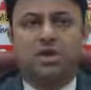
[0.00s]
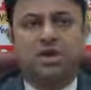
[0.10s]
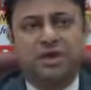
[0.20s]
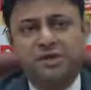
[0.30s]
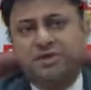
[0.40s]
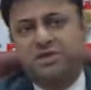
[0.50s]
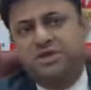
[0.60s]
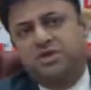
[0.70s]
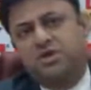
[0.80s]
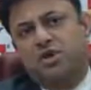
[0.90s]

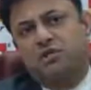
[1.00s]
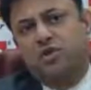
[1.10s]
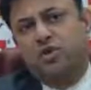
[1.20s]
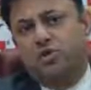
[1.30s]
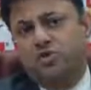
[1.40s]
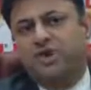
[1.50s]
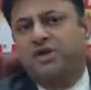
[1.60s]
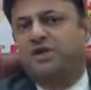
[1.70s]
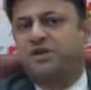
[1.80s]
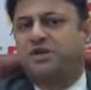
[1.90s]
Characteristics of a low
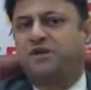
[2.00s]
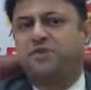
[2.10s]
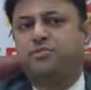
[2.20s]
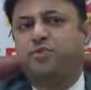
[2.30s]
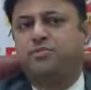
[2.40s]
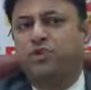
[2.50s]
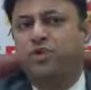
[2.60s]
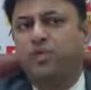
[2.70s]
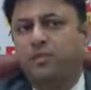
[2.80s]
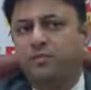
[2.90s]
credit strategy
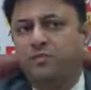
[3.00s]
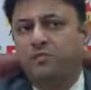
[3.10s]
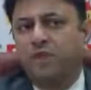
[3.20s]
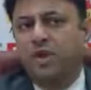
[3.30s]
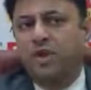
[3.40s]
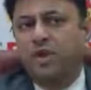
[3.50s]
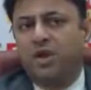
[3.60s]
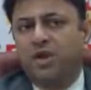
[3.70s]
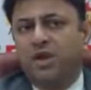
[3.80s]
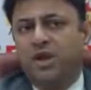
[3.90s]
portfolio:
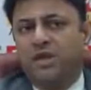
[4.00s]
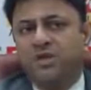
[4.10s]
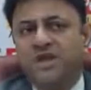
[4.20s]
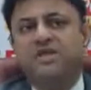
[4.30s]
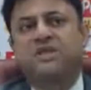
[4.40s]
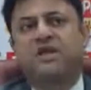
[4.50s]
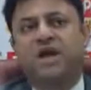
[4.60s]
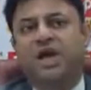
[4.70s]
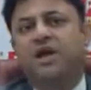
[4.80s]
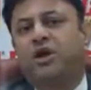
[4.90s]
these
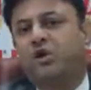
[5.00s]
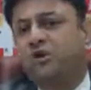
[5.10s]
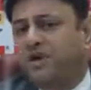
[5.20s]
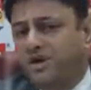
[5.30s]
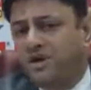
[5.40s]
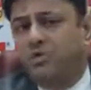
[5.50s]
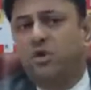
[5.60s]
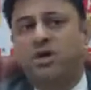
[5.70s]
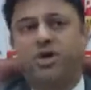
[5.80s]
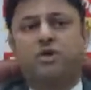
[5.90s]
rely on credit
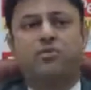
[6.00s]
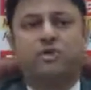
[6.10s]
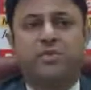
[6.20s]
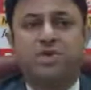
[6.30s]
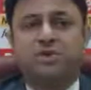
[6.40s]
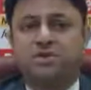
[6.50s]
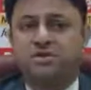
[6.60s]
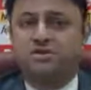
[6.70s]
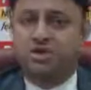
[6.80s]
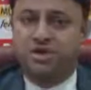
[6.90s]
quality compromises
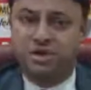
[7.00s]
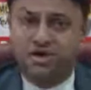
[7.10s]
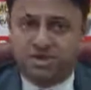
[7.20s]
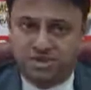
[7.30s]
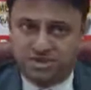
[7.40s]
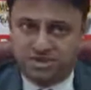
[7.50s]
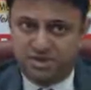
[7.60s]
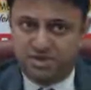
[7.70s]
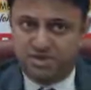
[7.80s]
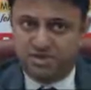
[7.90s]
to generate excess
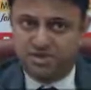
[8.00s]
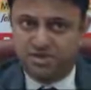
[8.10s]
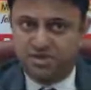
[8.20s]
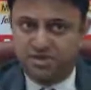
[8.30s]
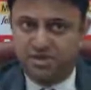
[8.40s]
returns.